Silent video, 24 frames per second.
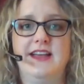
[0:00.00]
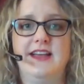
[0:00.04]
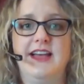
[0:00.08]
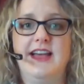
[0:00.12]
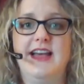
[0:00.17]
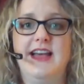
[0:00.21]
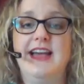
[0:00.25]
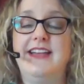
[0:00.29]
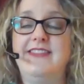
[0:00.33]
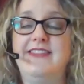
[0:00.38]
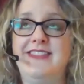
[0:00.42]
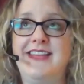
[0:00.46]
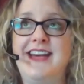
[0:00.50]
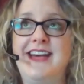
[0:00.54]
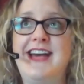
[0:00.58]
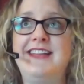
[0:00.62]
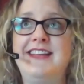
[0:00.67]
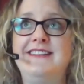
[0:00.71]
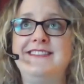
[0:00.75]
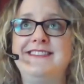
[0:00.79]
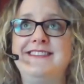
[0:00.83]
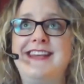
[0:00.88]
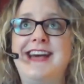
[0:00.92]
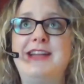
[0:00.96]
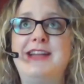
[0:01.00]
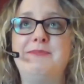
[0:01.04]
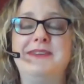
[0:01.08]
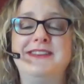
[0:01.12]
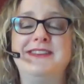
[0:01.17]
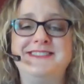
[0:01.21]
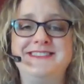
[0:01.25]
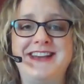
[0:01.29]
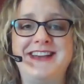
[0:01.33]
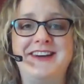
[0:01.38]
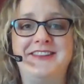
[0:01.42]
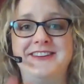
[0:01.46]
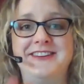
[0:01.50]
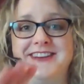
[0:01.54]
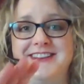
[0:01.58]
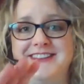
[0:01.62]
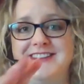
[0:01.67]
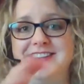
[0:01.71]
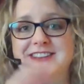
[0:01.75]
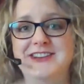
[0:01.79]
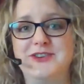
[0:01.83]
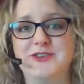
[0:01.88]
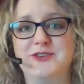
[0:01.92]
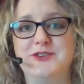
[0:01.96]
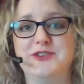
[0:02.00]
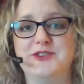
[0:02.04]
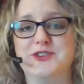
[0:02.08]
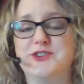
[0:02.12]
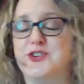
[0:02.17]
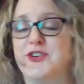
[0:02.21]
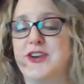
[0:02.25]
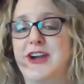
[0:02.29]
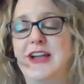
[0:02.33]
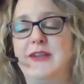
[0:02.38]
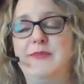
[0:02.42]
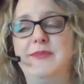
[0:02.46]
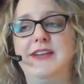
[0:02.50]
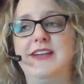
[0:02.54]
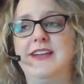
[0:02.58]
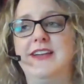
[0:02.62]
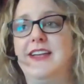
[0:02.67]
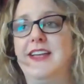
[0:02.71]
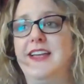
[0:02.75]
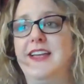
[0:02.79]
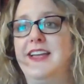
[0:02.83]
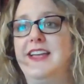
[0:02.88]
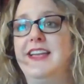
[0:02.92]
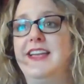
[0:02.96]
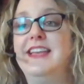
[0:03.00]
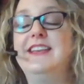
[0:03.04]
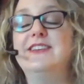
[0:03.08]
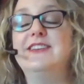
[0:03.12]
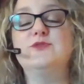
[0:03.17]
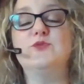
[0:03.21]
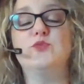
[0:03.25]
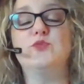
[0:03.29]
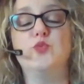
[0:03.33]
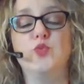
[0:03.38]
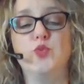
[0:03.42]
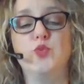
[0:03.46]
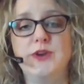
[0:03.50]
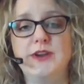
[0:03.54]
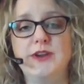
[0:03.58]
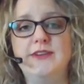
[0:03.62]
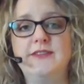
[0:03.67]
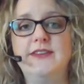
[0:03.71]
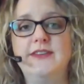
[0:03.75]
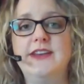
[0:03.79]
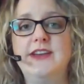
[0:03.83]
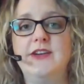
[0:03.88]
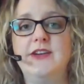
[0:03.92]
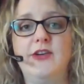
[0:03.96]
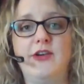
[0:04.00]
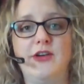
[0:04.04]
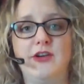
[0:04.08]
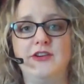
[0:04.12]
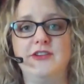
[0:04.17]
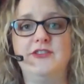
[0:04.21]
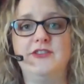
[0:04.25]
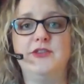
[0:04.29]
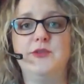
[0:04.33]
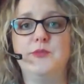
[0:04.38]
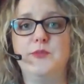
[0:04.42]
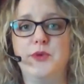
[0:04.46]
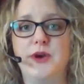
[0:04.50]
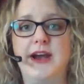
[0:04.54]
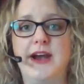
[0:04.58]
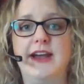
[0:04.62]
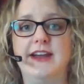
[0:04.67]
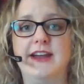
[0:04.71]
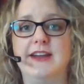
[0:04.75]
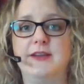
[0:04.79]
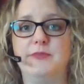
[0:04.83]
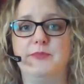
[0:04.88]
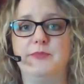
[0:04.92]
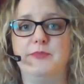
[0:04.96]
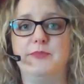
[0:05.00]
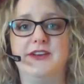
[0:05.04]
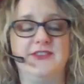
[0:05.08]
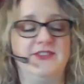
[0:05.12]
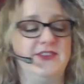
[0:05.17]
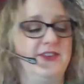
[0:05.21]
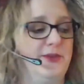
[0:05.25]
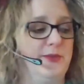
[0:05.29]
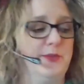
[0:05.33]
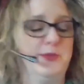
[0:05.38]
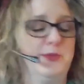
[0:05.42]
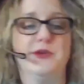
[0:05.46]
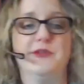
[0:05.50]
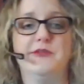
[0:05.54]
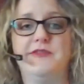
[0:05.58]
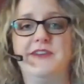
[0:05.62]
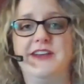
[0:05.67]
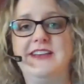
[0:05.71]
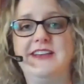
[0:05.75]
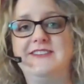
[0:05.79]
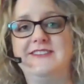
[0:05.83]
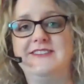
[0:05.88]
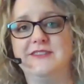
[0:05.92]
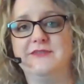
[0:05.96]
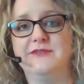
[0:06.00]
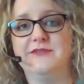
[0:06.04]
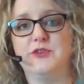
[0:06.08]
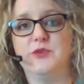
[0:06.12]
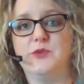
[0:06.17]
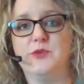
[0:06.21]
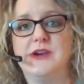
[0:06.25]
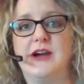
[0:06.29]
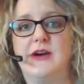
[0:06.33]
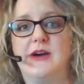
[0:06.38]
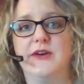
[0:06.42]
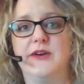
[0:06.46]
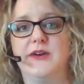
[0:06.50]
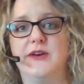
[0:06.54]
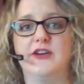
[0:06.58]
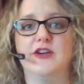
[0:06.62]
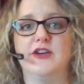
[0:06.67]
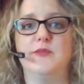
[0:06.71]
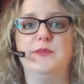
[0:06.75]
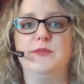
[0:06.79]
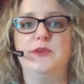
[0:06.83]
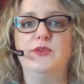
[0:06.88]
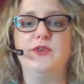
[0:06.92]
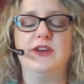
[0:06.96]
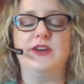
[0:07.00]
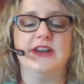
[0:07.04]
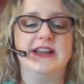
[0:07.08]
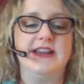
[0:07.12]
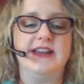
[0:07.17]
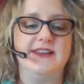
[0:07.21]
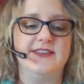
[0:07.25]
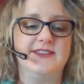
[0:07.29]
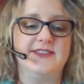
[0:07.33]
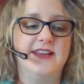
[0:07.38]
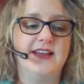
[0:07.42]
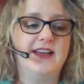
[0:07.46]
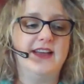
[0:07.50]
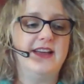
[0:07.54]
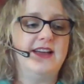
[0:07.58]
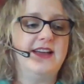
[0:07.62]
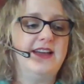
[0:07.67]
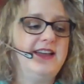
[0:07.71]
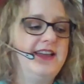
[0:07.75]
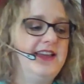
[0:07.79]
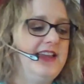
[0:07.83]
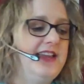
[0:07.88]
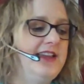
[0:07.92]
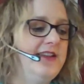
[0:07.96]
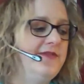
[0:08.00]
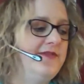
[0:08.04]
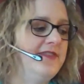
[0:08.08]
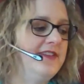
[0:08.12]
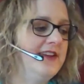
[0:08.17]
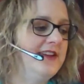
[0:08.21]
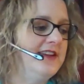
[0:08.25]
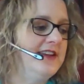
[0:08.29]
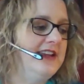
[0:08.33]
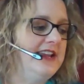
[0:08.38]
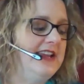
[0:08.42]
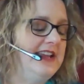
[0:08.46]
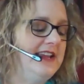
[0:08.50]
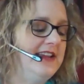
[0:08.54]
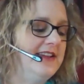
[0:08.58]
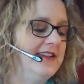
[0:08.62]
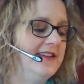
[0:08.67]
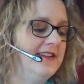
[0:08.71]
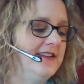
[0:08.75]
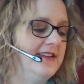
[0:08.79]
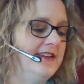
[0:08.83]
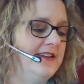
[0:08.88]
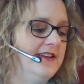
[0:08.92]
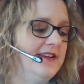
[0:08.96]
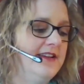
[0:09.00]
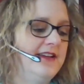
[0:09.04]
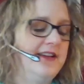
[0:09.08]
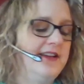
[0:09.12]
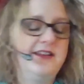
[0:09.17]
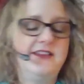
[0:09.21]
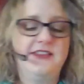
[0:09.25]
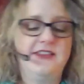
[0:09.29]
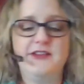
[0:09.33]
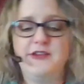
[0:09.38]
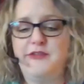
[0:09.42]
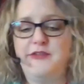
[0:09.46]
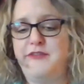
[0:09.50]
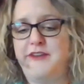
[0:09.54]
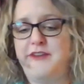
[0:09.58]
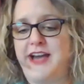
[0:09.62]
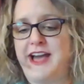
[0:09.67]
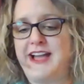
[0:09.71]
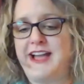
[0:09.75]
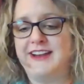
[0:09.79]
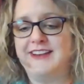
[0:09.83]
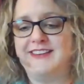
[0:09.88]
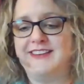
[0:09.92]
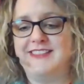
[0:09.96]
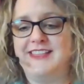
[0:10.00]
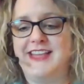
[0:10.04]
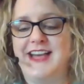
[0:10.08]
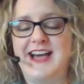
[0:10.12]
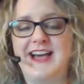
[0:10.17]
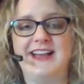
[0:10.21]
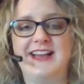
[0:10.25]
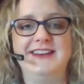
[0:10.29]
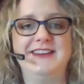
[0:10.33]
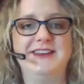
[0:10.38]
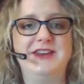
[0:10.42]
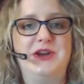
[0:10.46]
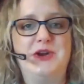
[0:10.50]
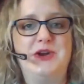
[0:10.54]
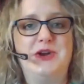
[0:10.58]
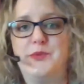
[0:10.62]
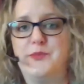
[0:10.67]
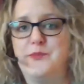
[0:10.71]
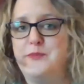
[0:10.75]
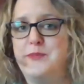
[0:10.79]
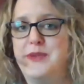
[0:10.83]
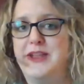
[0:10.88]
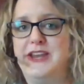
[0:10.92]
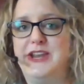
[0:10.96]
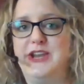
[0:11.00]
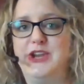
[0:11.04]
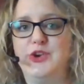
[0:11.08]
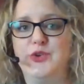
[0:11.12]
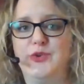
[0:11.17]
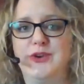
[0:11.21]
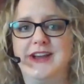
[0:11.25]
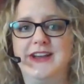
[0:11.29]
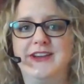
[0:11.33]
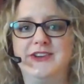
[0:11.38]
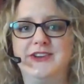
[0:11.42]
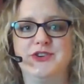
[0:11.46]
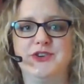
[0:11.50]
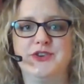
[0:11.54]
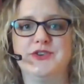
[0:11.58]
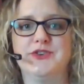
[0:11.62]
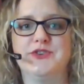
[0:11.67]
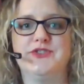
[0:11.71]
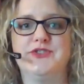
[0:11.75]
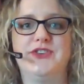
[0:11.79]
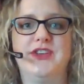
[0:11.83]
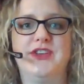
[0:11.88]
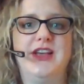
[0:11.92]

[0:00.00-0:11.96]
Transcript: And that mentality that you're describing is really hard to break because it's pervasive throughout our communities, even in the fact that, many grantors